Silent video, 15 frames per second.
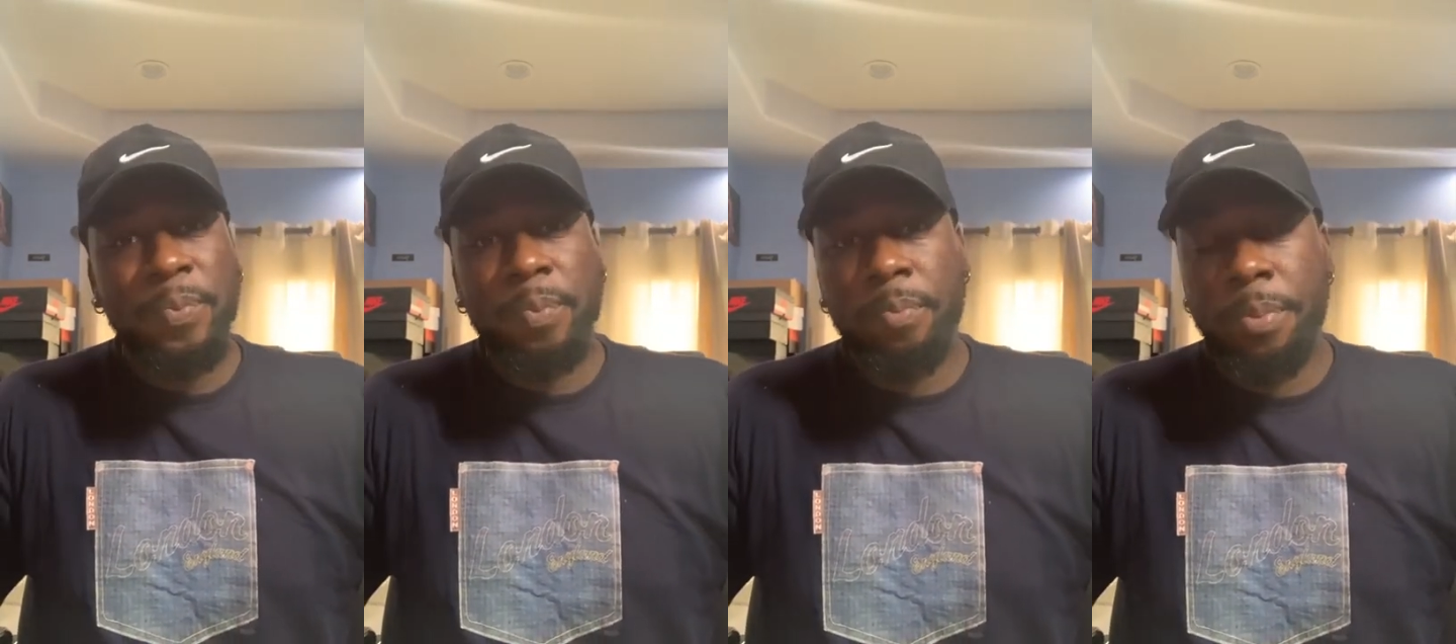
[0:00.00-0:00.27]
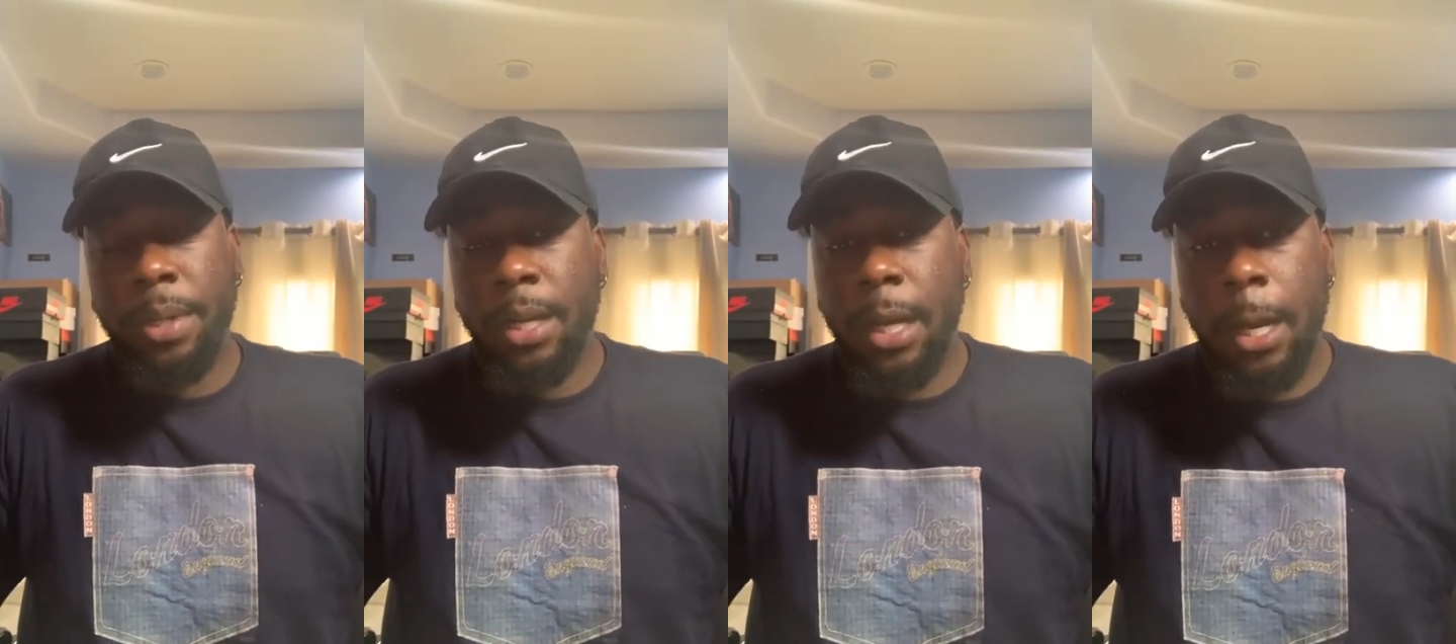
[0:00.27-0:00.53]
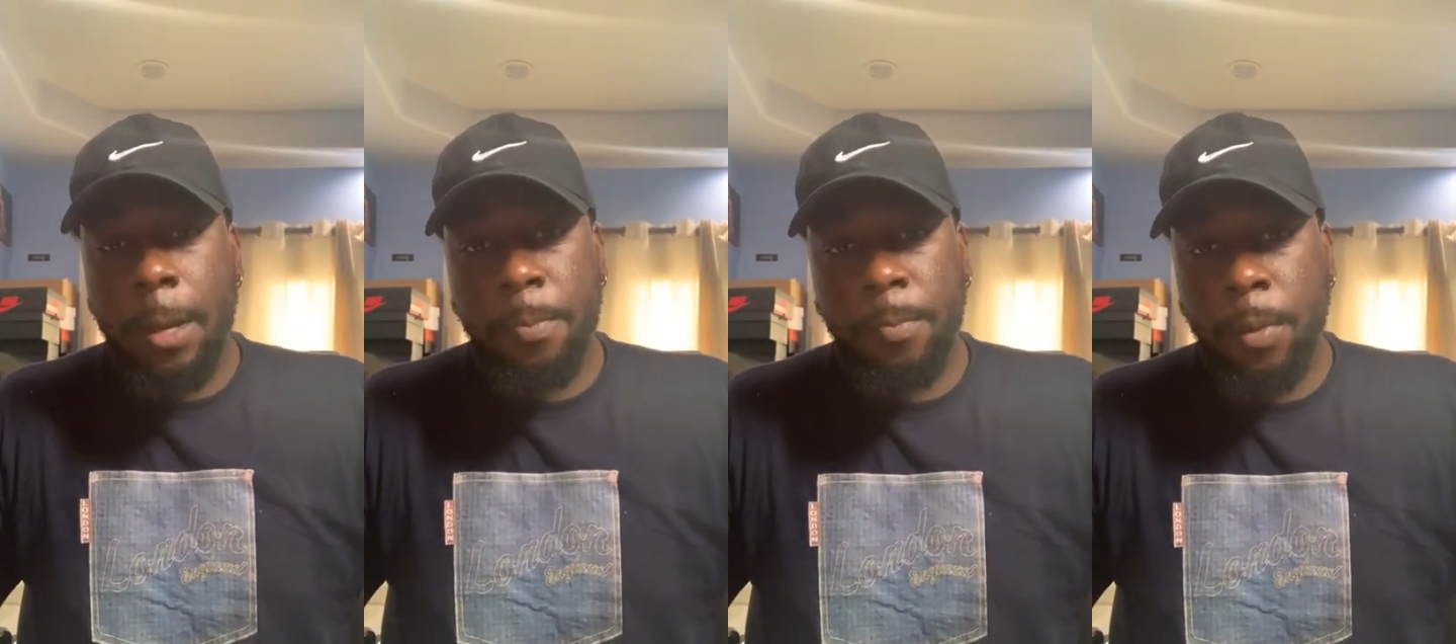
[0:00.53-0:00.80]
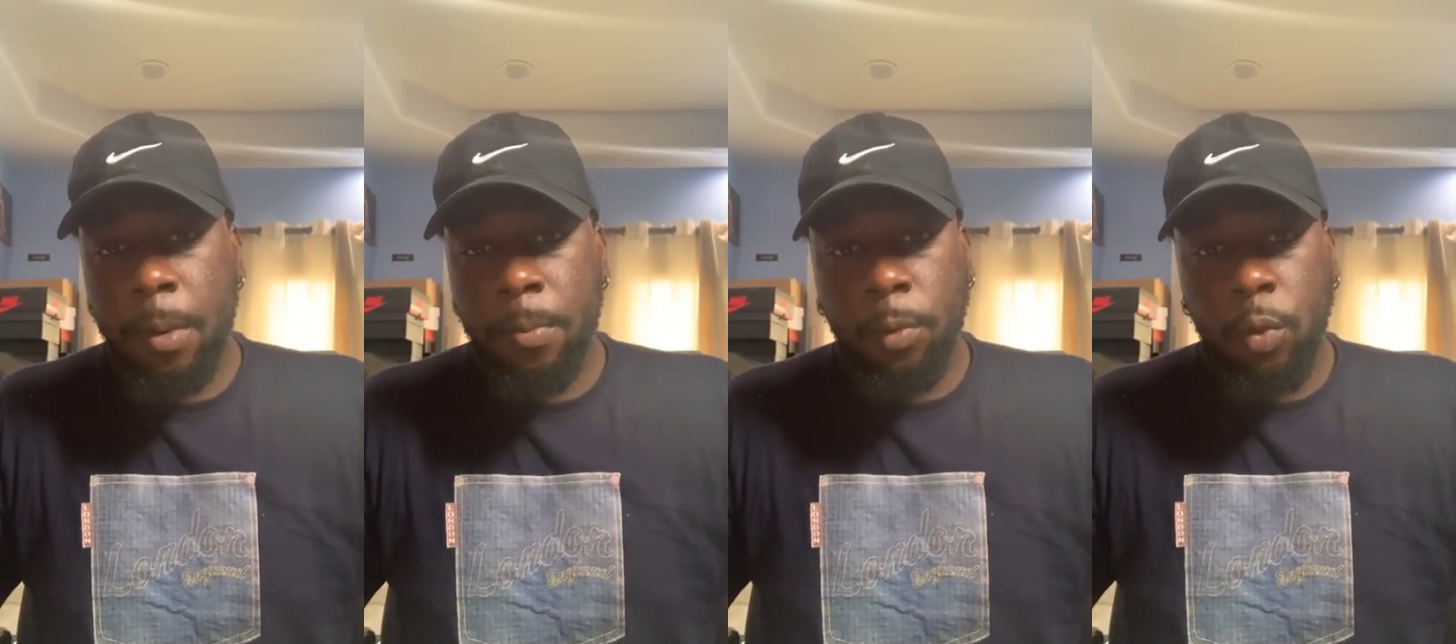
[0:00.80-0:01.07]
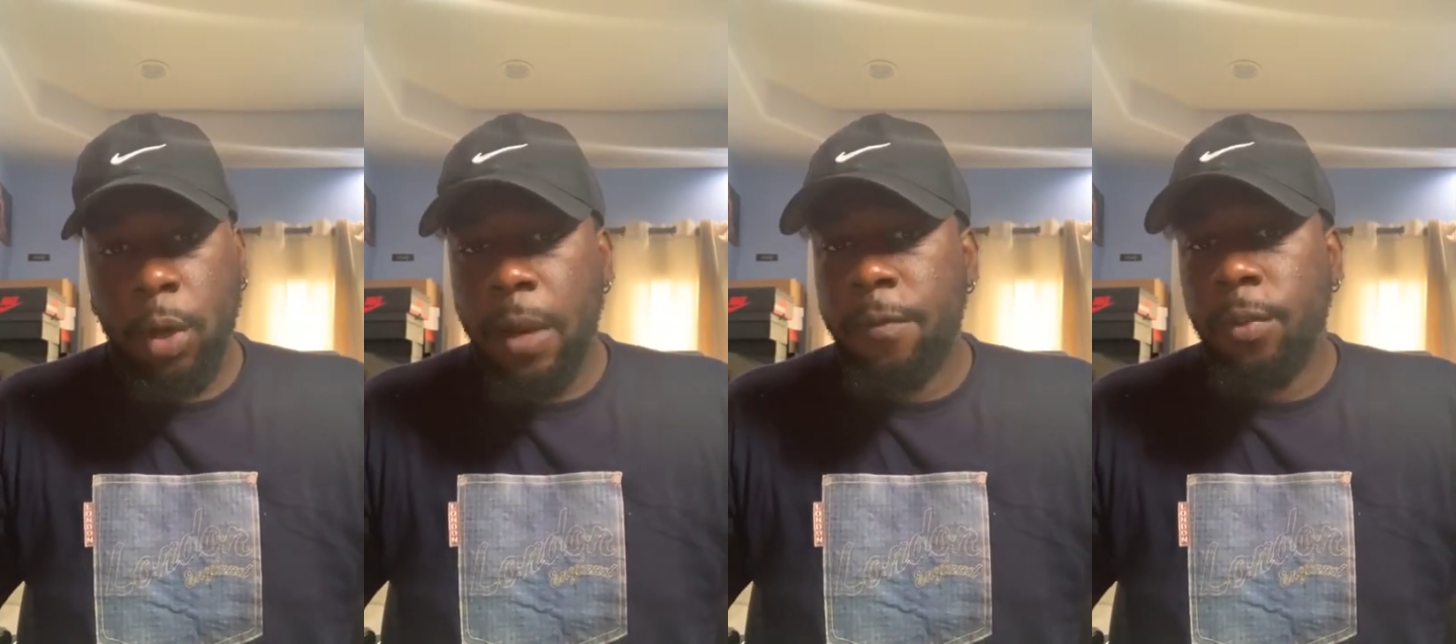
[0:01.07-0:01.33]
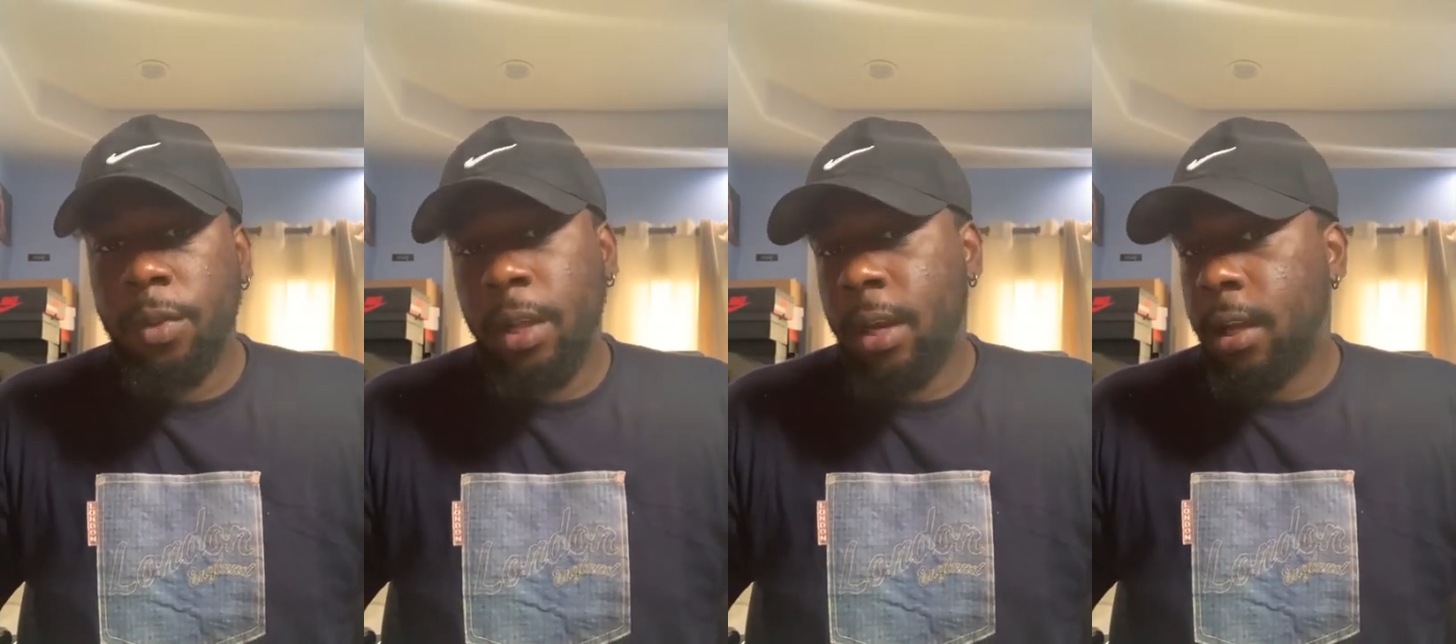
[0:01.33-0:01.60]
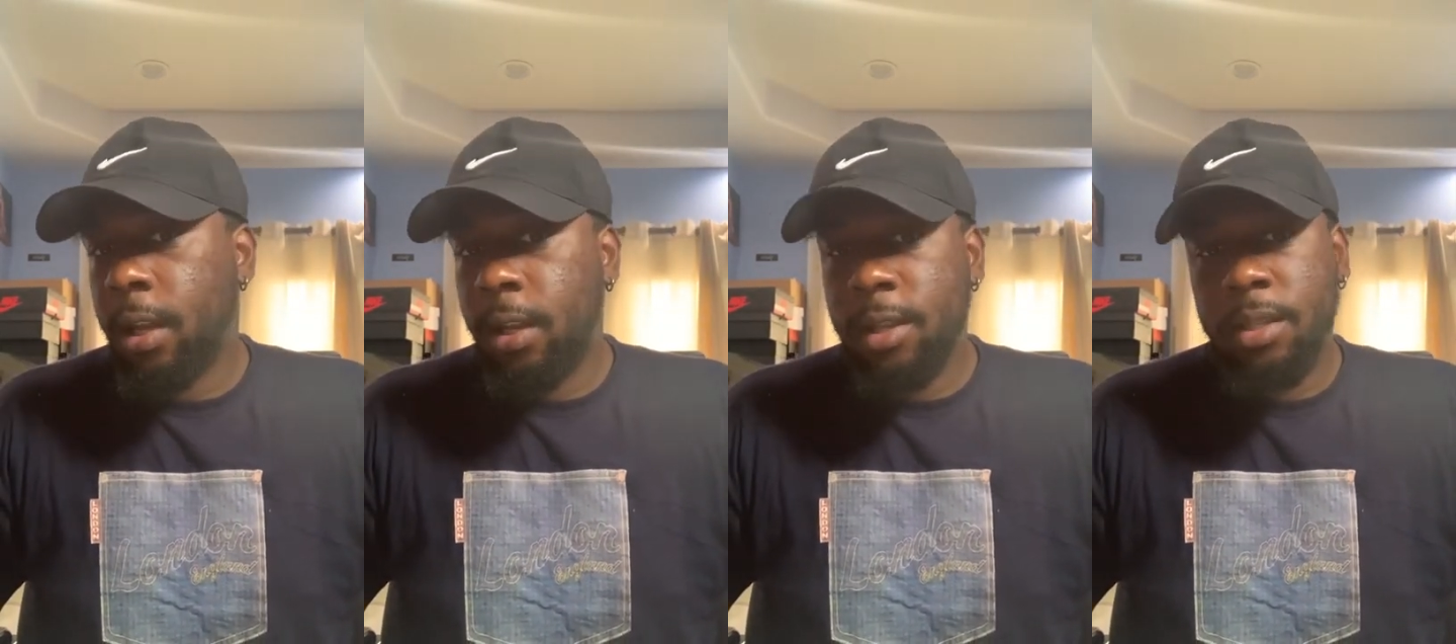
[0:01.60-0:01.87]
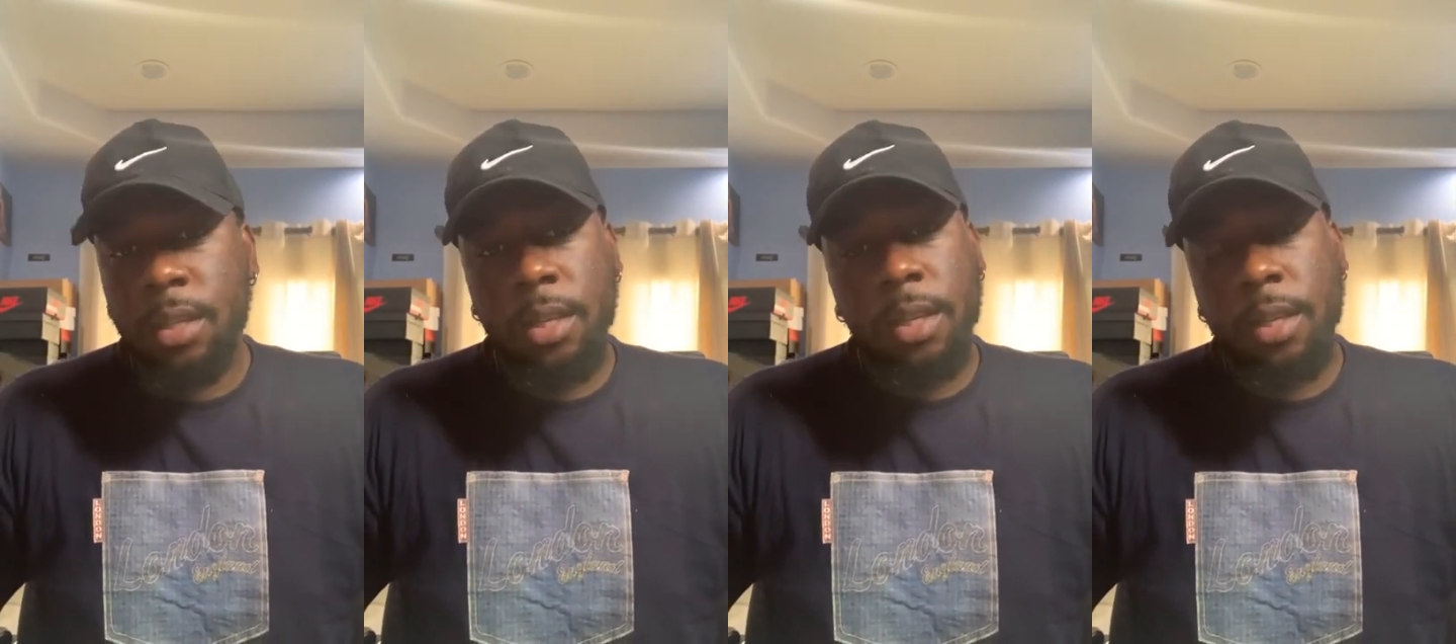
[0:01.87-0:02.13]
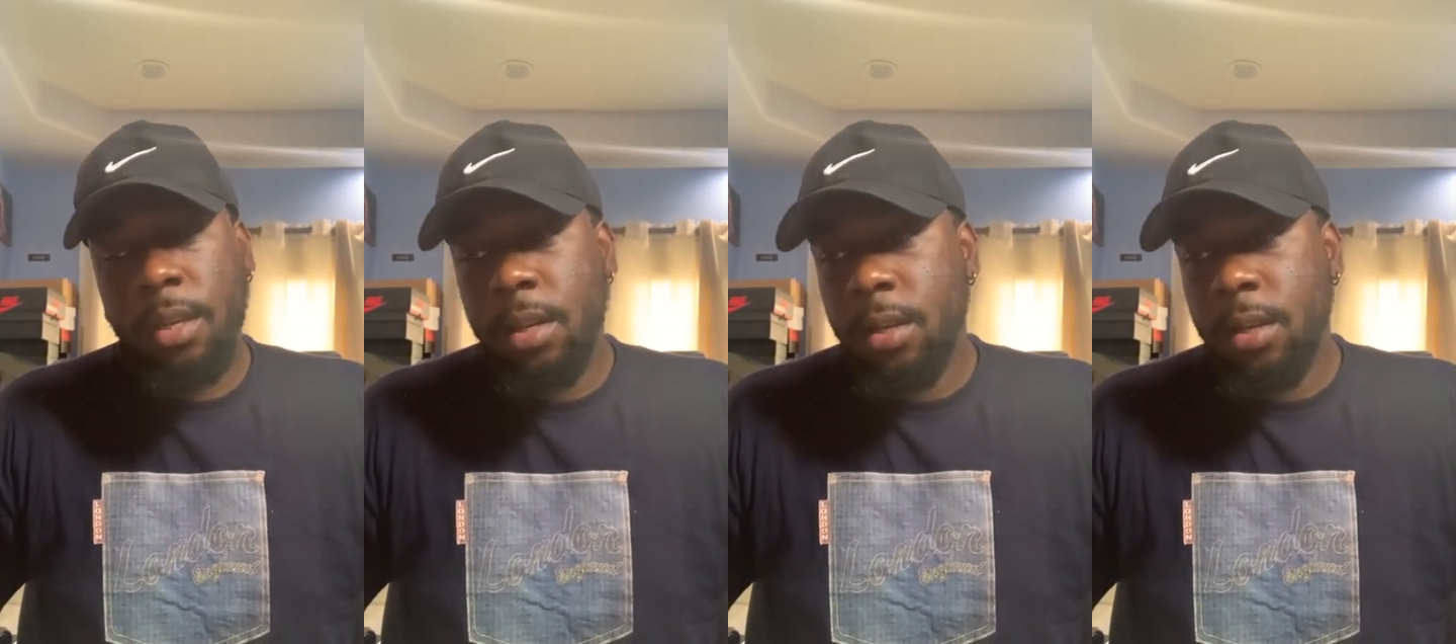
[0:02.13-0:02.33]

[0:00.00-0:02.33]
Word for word: But I'm, I'm grateful that I listened